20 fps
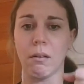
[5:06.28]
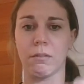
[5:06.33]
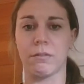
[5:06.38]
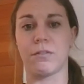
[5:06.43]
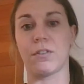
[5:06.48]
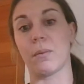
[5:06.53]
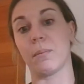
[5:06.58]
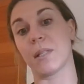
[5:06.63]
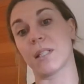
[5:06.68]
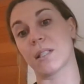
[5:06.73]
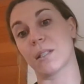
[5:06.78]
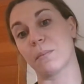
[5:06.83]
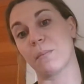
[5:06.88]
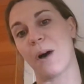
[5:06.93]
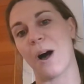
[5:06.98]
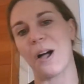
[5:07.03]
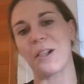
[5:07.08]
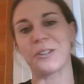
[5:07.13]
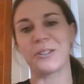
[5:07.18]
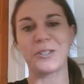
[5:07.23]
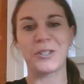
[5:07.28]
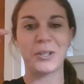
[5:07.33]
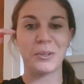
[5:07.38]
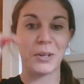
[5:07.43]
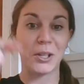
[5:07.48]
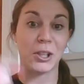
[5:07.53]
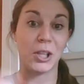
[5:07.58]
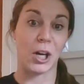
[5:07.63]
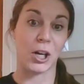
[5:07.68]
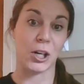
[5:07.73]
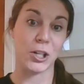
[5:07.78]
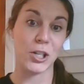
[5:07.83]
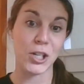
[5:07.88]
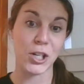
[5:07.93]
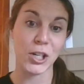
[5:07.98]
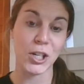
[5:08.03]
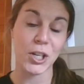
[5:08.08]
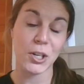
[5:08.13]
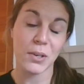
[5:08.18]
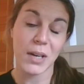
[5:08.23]
from a smaller to a
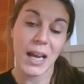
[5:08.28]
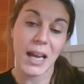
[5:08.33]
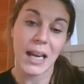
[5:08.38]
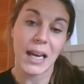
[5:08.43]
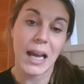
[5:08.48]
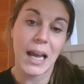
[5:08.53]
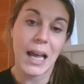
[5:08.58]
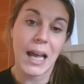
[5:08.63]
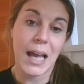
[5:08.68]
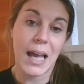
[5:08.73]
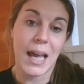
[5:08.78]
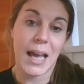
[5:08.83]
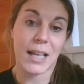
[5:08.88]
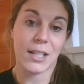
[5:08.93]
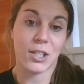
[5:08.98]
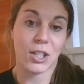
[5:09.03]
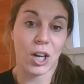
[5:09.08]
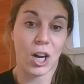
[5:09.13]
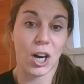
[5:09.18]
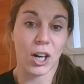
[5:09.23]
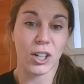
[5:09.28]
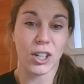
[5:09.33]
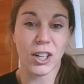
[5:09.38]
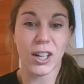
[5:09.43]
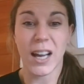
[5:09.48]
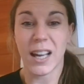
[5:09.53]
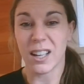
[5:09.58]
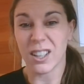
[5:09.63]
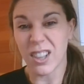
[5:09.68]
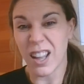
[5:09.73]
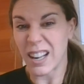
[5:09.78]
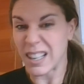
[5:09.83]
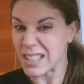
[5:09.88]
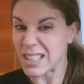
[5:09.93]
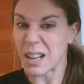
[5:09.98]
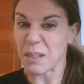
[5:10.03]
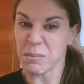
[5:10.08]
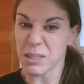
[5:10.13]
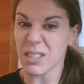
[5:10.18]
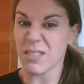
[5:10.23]
larger unit, it's harder, and a lot of
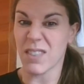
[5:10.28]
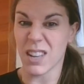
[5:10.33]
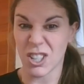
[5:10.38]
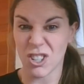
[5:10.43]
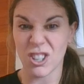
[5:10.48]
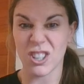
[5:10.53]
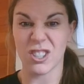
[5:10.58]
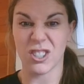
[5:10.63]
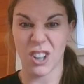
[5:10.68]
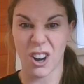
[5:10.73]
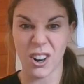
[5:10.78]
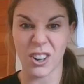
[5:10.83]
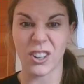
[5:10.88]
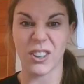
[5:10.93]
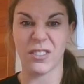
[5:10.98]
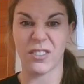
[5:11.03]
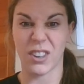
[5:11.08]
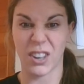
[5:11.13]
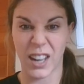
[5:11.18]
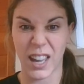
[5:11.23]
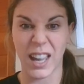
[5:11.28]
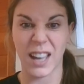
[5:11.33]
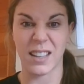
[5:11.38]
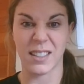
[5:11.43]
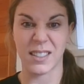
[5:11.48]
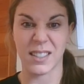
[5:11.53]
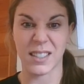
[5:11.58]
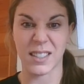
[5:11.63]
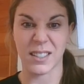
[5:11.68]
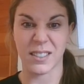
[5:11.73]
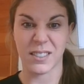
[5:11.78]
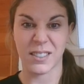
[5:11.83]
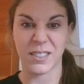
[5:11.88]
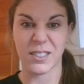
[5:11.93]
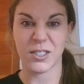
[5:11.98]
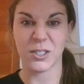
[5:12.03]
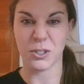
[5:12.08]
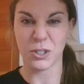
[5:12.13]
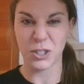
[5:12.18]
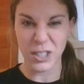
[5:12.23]
times division is harder for kids.
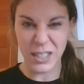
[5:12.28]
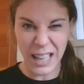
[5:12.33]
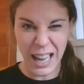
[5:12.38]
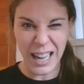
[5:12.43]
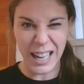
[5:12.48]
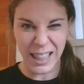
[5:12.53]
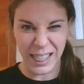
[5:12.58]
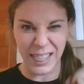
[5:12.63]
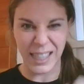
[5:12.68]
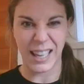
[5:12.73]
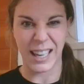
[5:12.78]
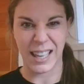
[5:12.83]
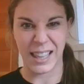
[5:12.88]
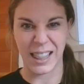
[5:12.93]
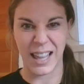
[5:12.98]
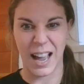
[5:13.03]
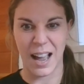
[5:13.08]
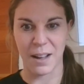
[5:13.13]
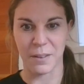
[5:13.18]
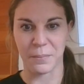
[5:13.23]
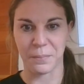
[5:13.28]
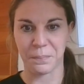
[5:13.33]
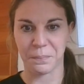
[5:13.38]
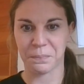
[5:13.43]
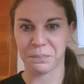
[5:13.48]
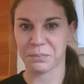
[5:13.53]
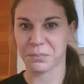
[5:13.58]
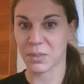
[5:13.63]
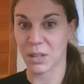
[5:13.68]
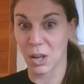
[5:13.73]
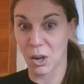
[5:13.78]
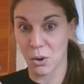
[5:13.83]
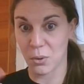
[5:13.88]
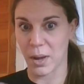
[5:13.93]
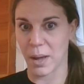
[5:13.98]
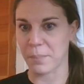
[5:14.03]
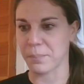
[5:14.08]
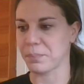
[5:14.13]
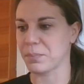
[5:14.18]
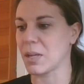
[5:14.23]
So just kind of think of that.
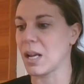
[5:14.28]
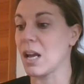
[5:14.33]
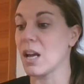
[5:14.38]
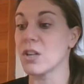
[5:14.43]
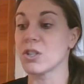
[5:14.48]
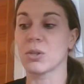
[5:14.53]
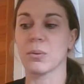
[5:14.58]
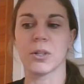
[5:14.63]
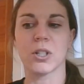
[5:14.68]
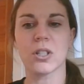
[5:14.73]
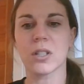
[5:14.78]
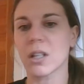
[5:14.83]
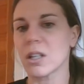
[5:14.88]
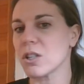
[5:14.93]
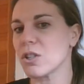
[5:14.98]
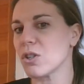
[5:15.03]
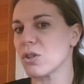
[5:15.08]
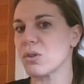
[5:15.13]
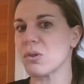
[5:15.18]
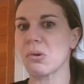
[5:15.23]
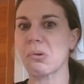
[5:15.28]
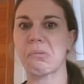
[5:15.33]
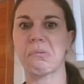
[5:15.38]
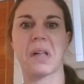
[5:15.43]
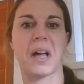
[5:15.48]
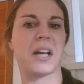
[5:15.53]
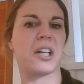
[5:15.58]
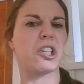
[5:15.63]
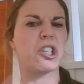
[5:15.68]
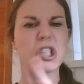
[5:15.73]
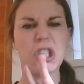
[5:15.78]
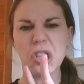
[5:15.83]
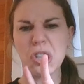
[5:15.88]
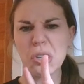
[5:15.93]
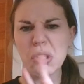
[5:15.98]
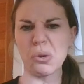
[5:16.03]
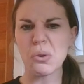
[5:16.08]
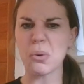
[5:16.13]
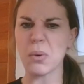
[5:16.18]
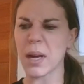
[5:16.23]
Okay, so we're just going to do like
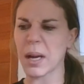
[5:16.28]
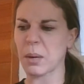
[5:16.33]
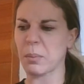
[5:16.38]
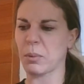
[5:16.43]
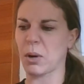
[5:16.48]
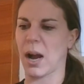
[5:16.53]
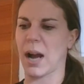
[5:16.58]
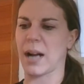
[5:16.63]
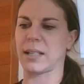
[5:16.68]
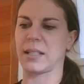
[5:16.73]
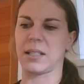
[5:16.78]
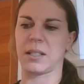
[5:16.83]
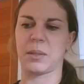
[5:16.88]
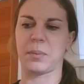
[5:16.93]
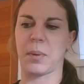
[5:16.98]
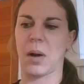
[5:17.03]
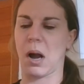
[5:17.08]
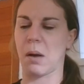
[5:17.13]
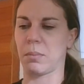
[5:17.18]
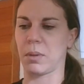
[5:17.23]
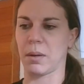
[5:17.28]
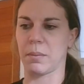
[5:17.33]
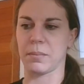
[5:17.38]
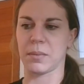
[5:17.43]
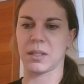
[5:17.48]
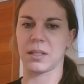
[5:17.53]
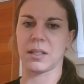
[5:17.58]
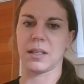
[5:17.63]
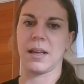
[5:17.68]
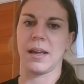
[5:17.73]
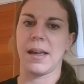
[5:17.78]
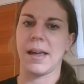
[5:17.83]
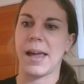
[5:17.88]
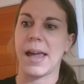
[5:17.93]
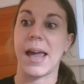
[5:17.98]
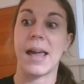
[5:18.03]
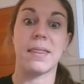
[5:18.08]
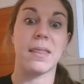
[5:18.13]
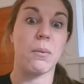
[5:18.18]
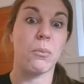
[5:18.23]
2 quick practice problems,
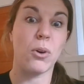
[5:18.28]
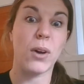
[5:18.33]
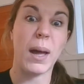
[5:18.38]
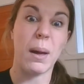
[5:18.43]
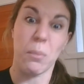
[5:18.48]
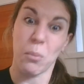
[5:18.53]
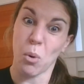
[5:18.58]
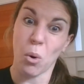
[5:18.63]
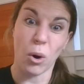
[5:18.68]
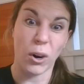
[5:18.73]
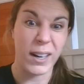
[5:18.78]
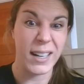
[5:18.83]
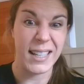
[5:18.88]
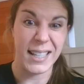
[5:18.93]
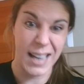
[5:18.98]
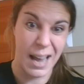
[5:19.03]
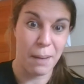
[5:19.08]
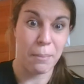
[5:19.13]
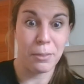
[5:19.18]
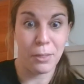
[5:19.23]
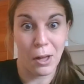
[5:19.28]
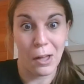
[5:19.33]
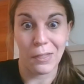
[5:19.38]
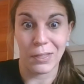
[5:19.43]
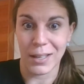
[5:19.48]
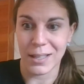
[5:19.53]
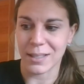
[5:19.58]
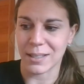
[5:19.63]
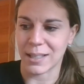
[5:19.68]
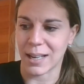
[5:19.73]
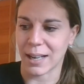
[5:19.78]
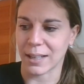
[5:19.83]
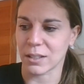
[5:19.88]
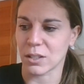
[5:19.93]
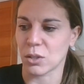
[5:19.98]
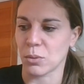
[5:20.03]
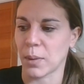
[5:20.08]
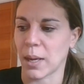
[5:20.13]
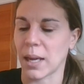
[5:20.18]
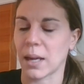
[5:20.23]
and then we'll get more in depth on this
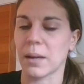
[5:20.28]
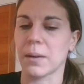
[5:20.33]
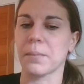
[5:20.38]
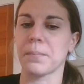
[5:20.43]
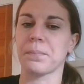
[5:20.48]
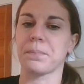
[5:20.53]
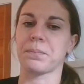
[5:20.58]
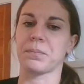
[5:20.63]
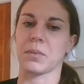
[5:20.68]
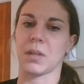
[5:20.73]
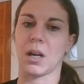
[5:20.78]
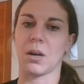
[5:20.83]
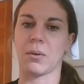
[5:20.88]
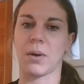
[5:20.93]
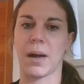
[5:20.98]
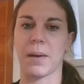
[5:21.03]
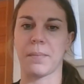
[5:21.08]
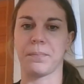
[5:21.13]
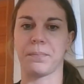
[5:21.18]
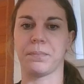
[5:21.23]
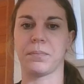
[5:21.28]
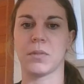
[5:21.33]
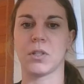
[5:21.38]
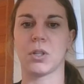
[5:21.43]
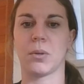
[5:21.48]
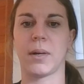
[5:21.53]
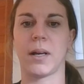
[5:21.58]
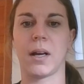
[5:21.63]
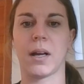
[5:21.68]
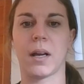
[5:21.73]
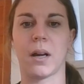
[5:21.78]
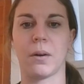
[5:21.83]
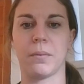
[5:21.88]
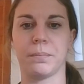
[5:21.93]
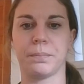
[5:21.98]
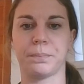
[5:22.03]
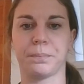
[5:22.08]
next week. Okay, so here we go.